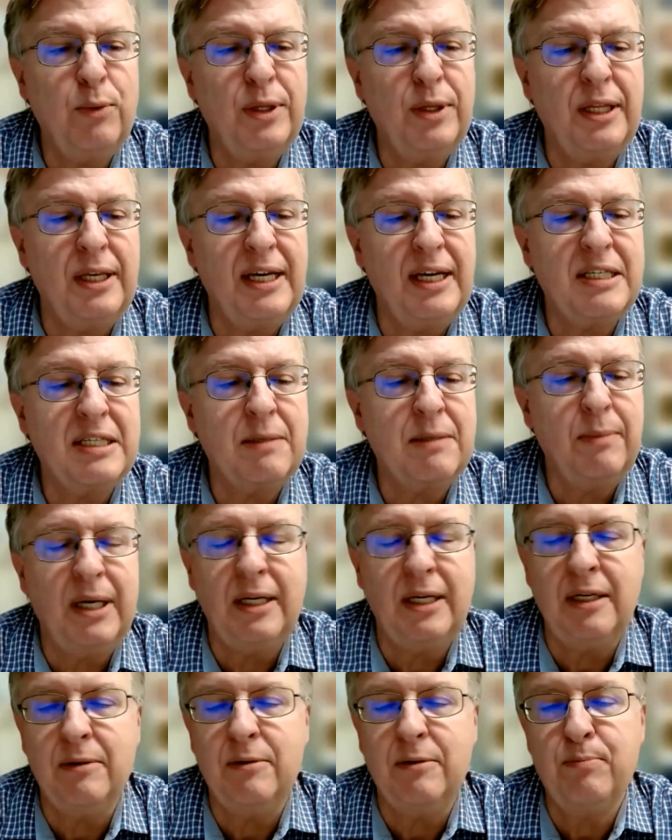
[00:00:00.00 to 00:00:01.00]
with the
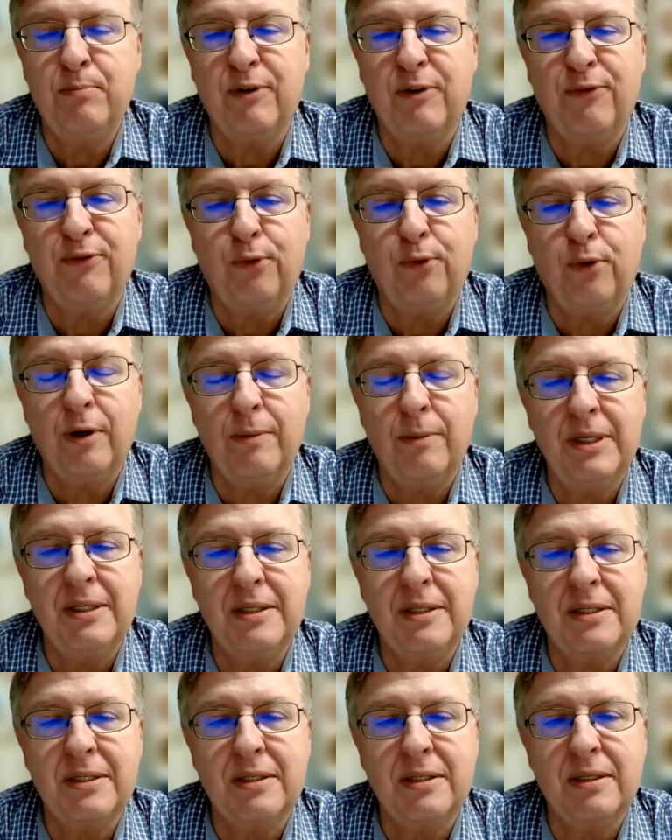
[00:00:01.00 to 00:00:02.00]
estimated
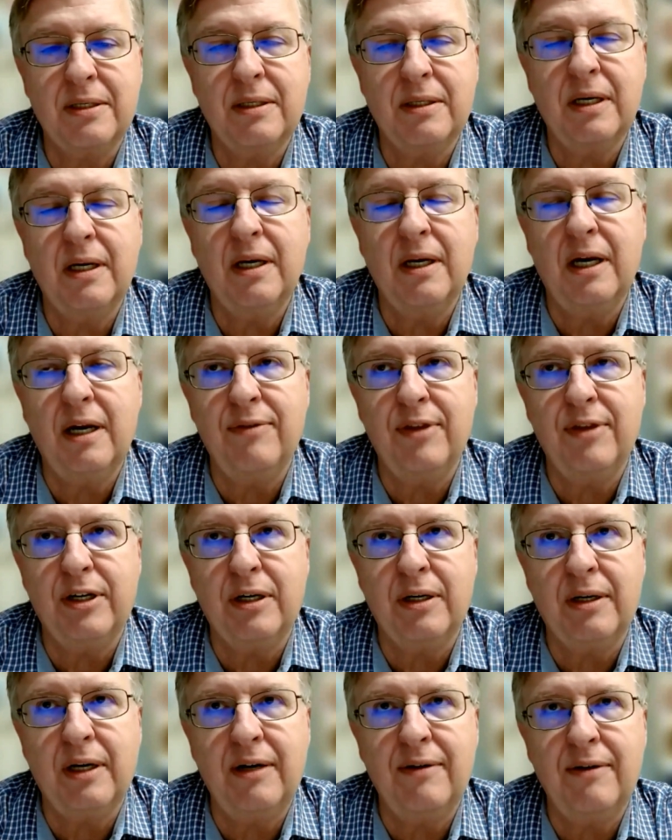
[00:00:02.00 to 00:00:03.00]
performance of,
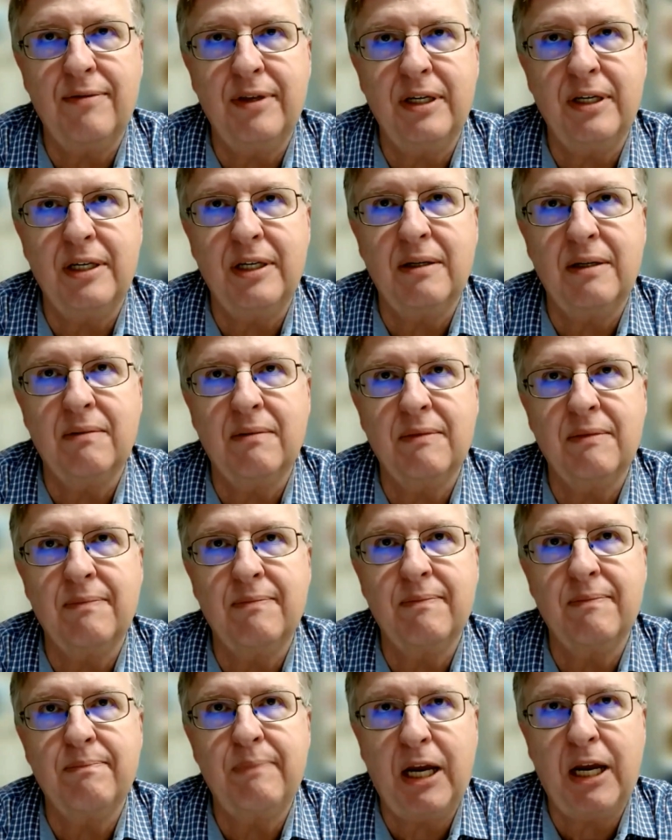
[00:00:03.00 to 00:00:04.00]
their, of the
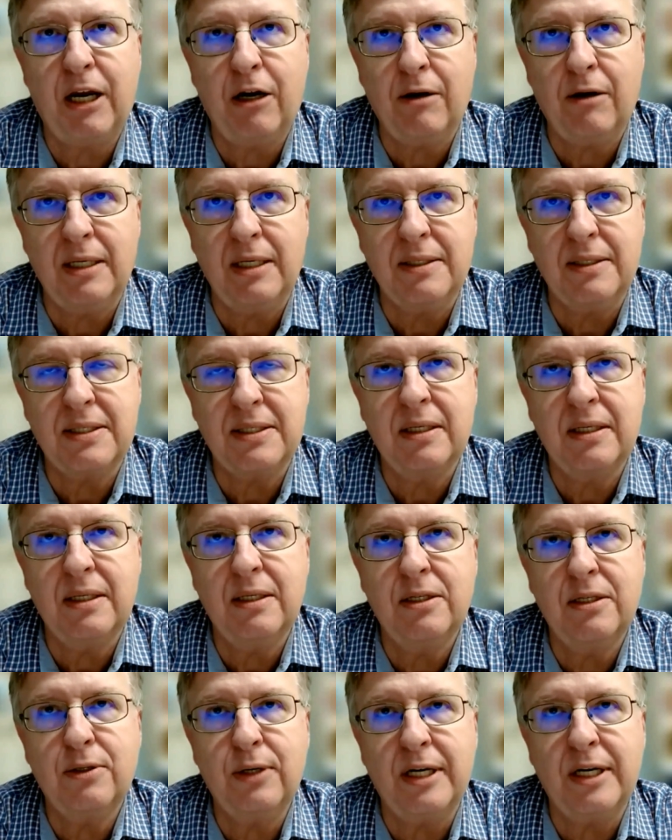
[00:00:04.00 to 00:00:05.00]
parents'
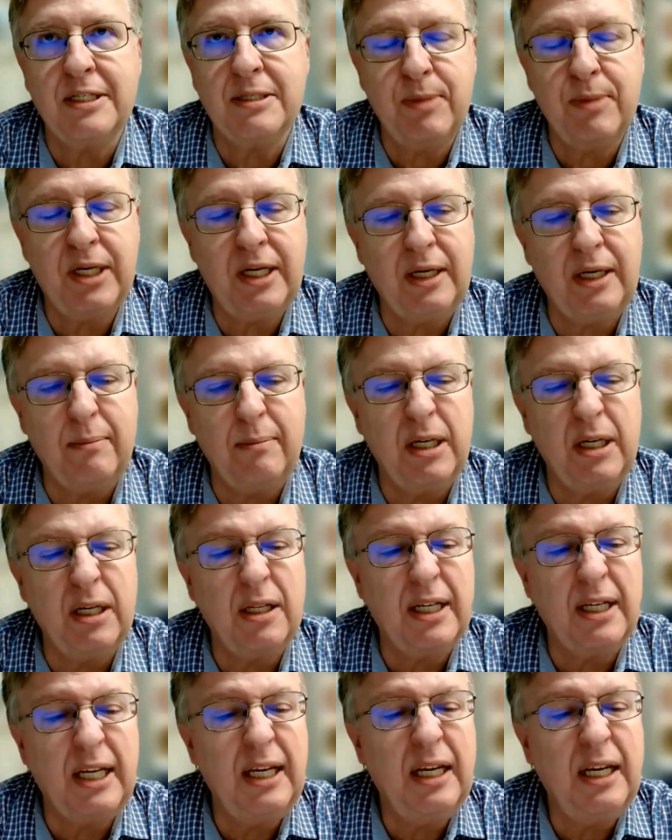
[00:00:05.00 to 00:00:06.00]
transmitting
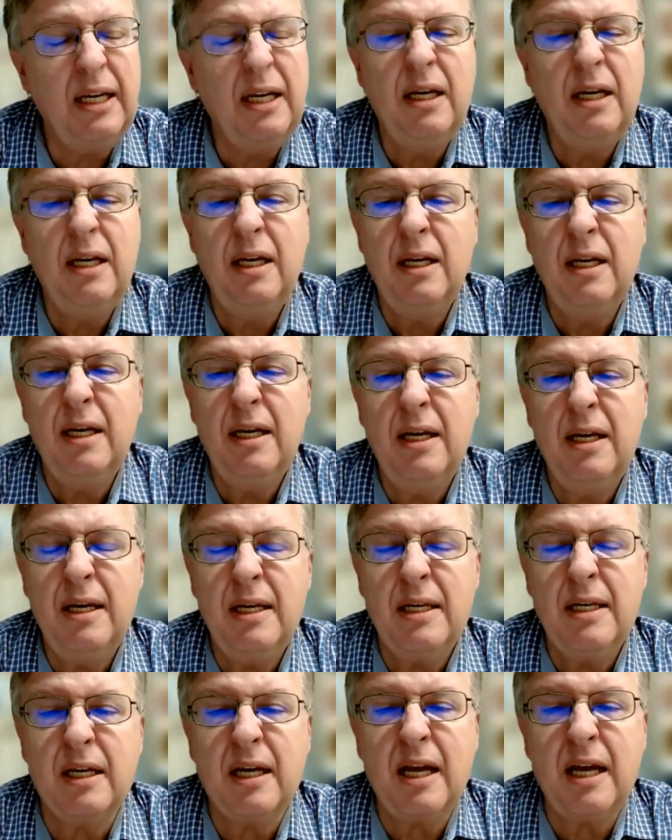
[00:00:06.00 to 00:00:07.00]
ability
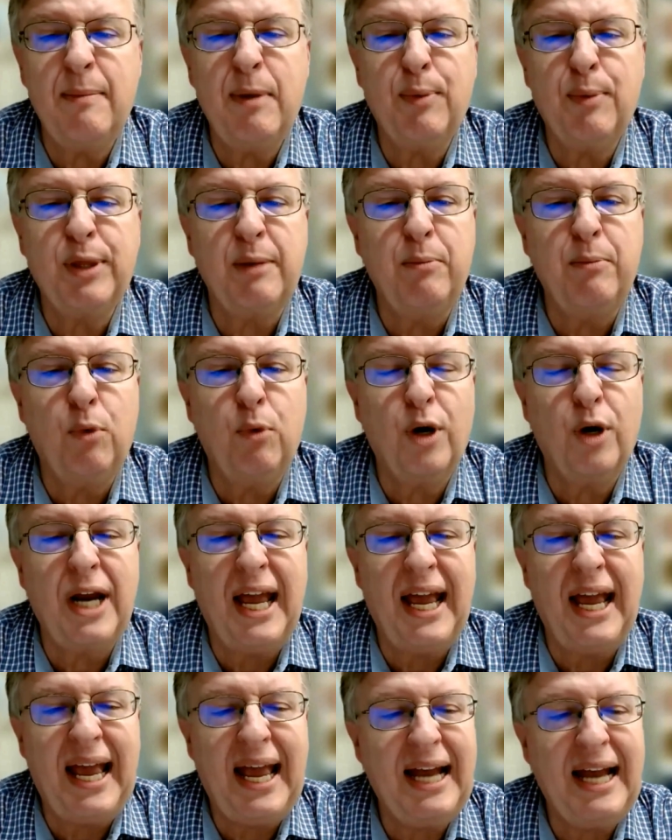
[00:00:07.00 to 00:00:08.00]
to come up with a more
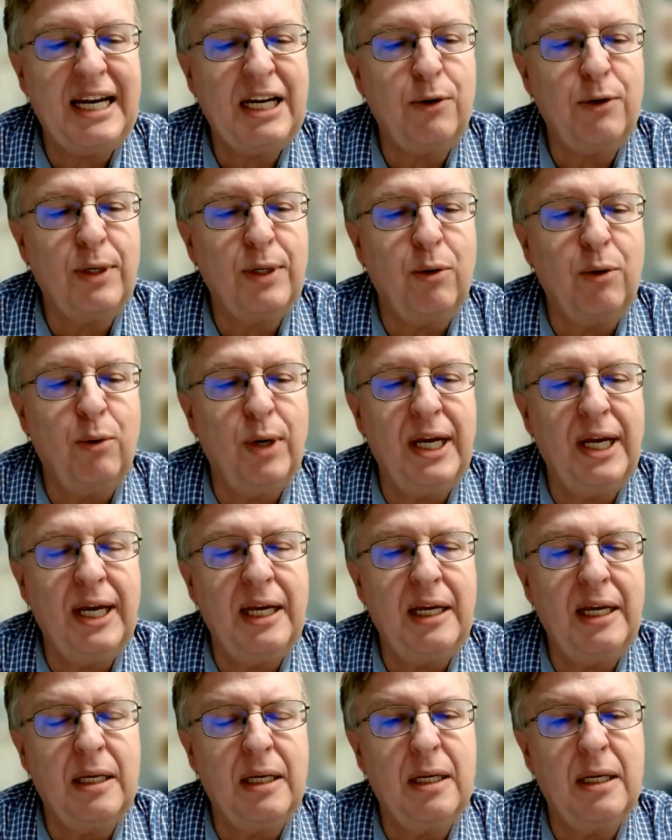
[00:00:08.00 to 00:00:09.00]
accurate
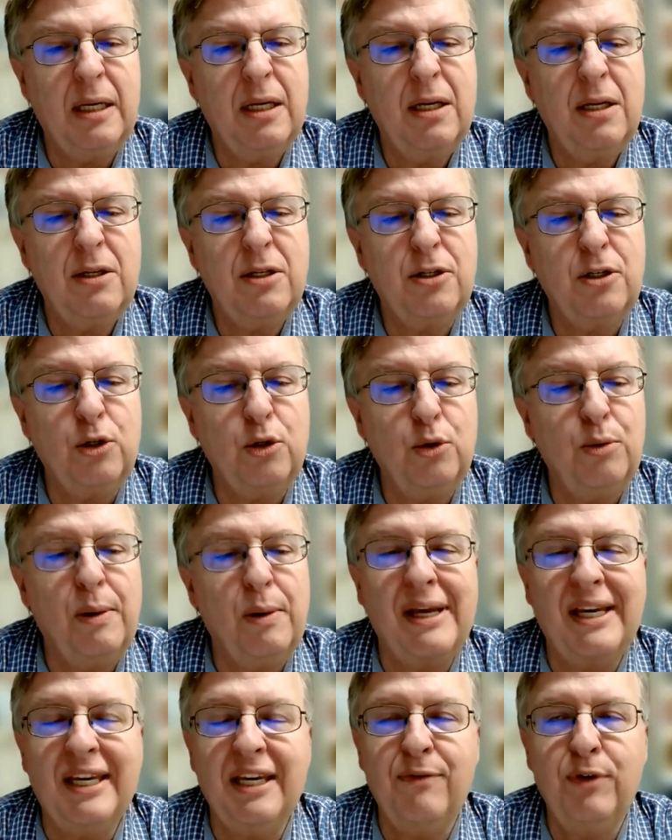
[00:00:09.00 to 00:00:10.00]
way to
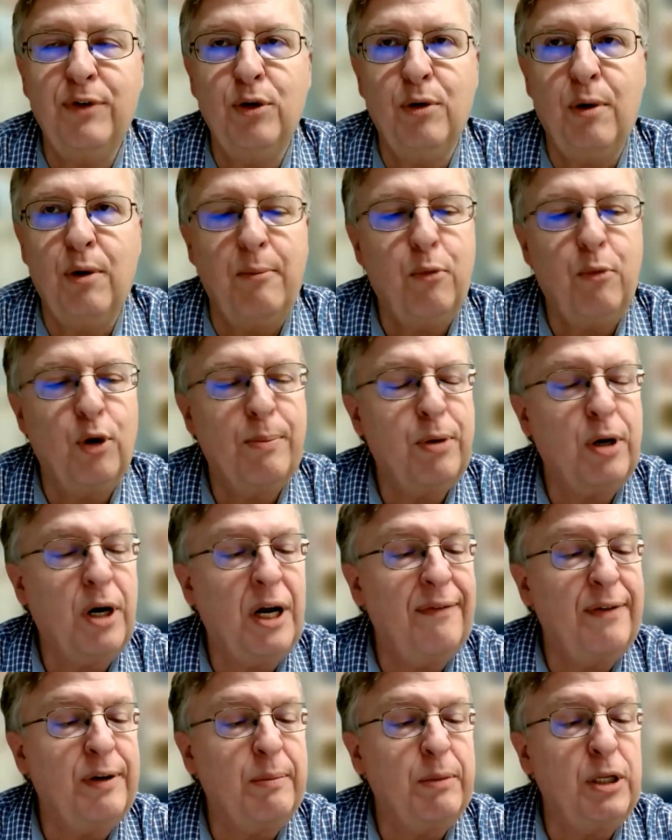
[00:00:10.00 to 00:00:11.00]
give you a more
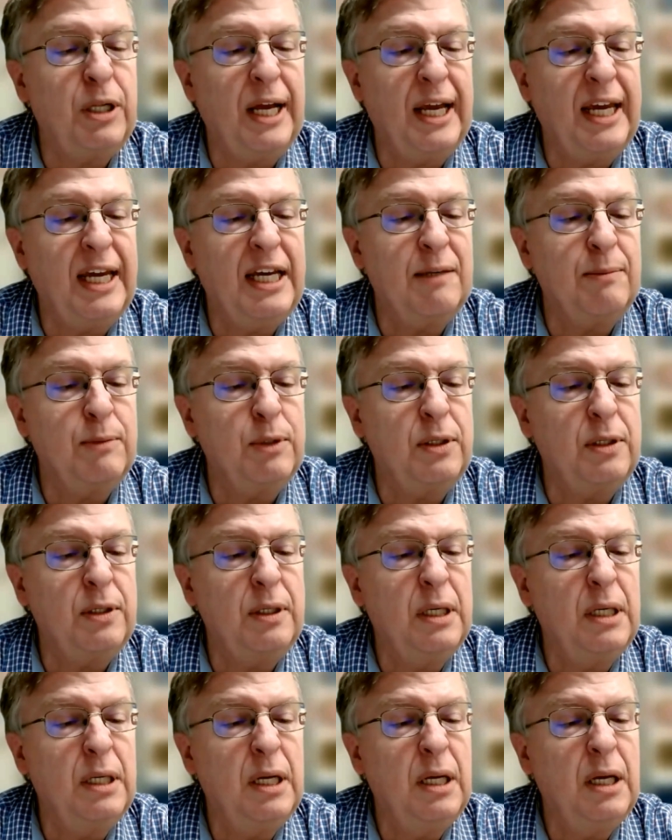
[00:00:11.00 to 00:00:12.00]
profitable animal.
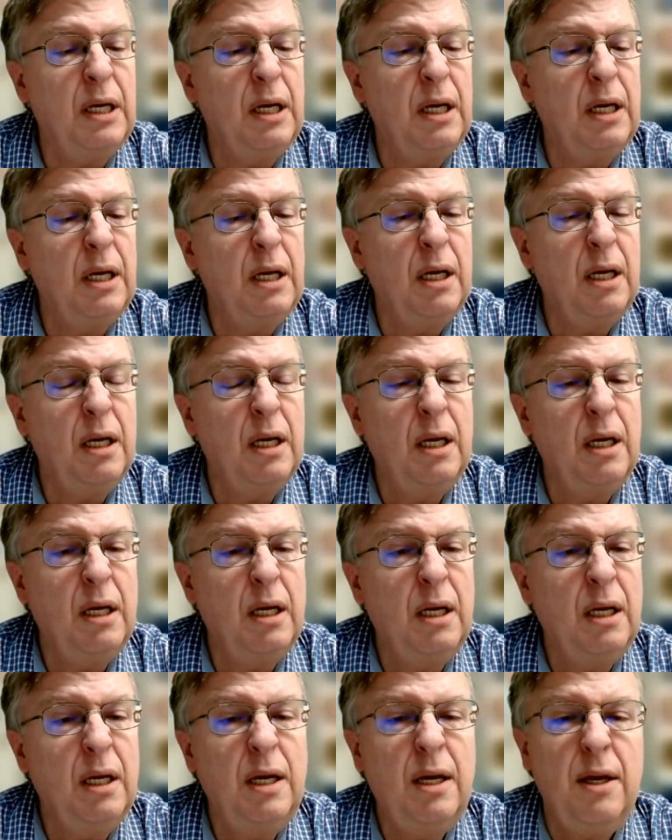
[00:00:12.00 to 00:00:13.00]

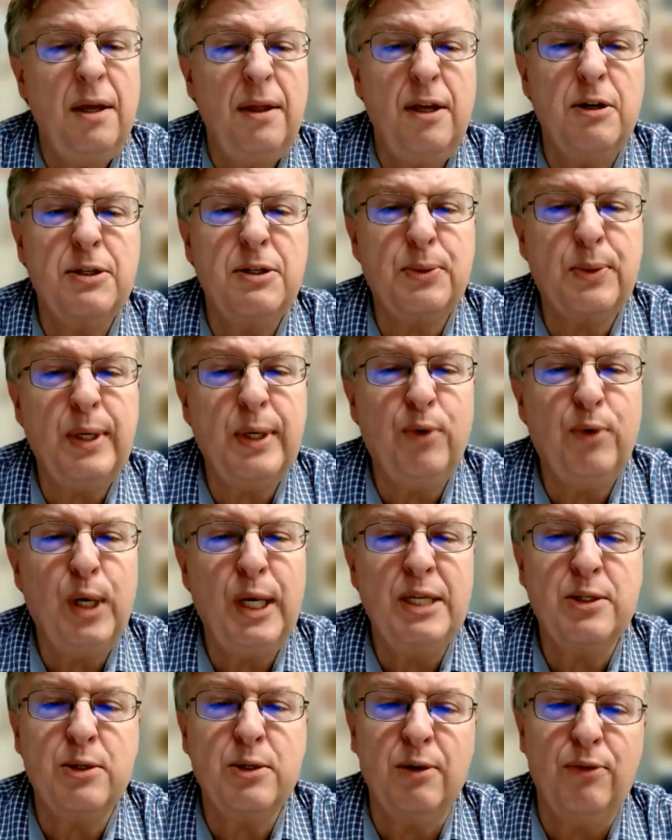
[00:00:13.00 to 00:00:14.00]
There's three
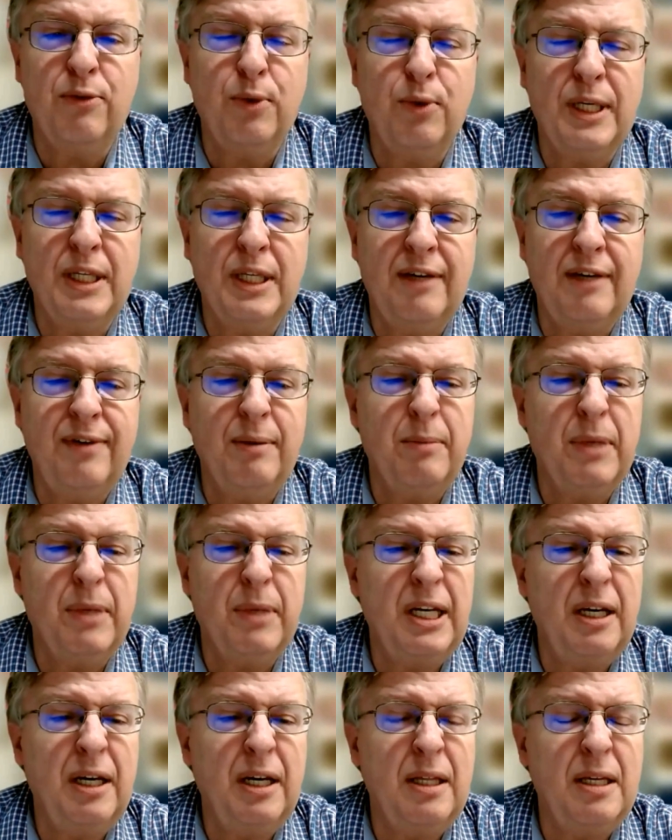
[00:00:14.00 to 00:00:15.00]
ways to avoid leaving
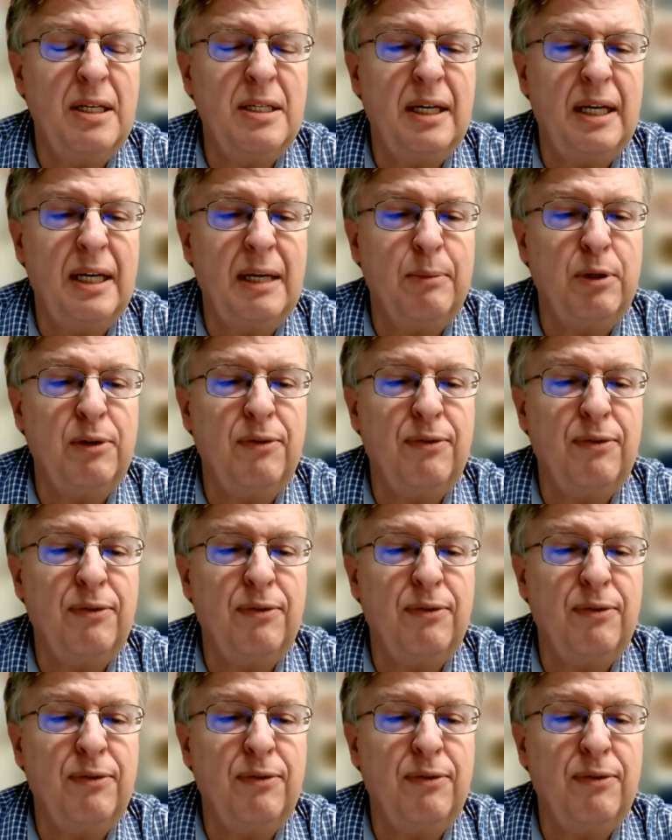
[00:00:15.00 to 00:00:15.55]
money on the table.